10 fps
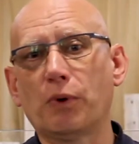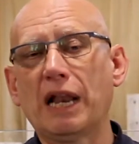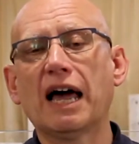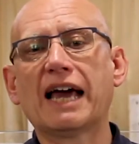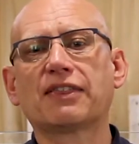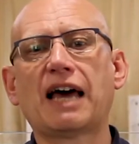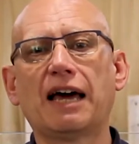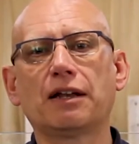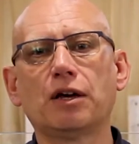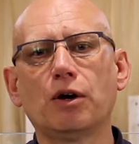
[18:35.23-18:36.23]
We like
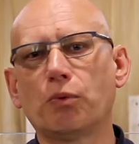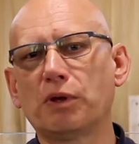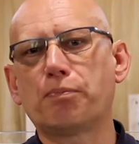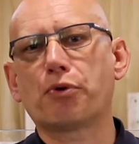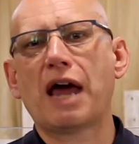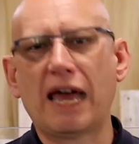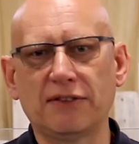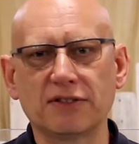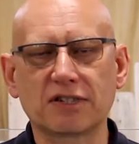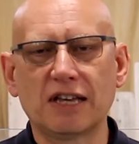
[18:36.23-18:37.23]
that with
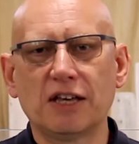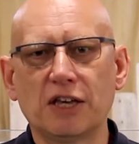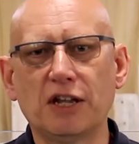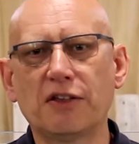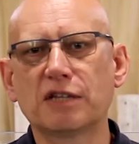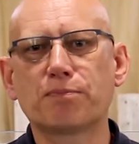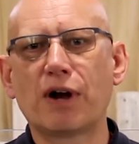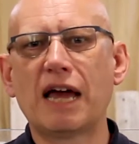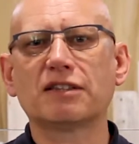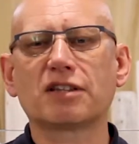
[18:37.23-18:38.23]
brands. You know, there's
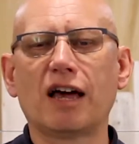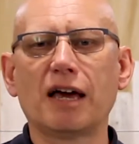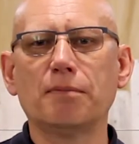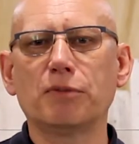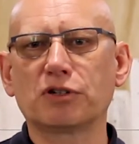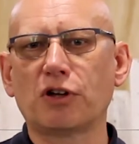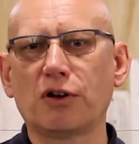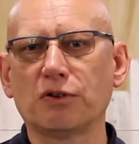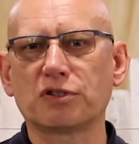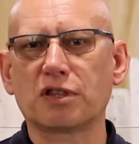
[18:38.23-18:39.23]
brands like
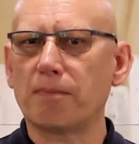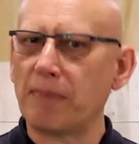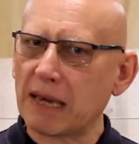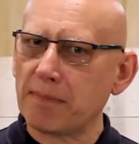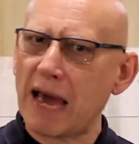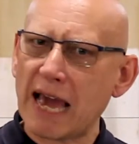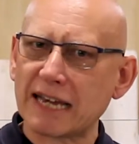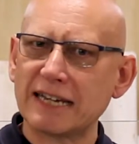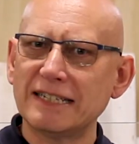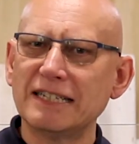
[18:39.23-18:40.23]
McDonald's, the Big
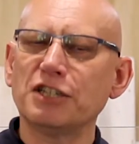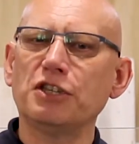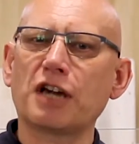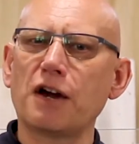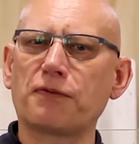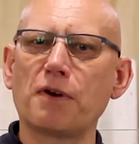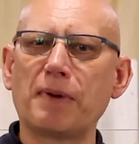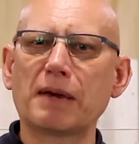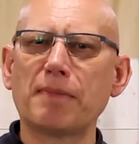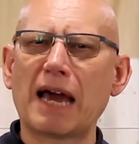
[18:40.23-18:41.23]
Mac. You go for a
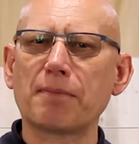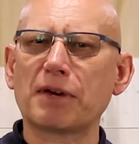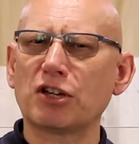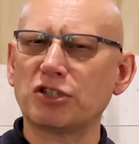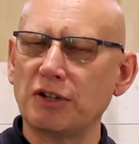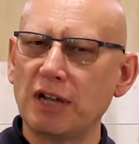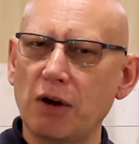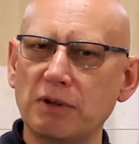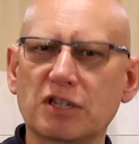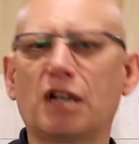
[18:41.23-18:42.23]
Big Mac because you
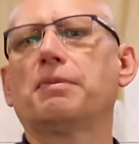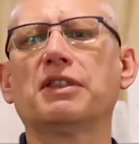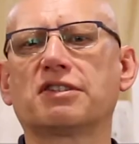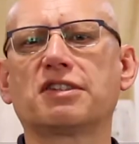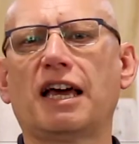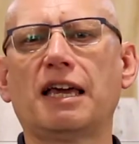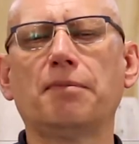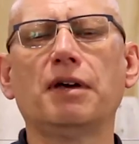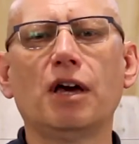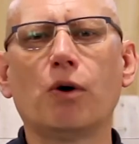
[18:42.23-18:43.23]
know it's going to be the
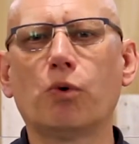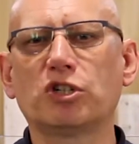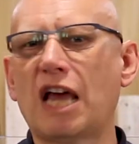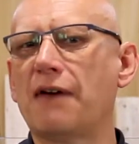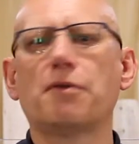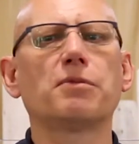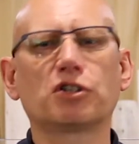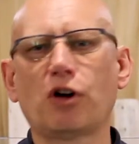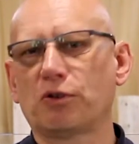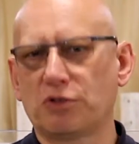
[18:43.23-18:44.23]
same whichever
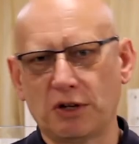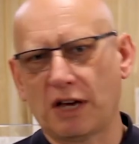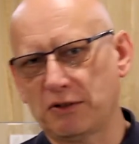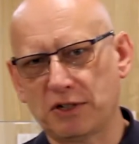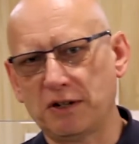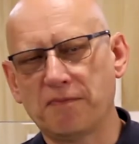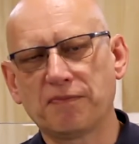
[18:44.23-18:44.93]
McDonald's you go to.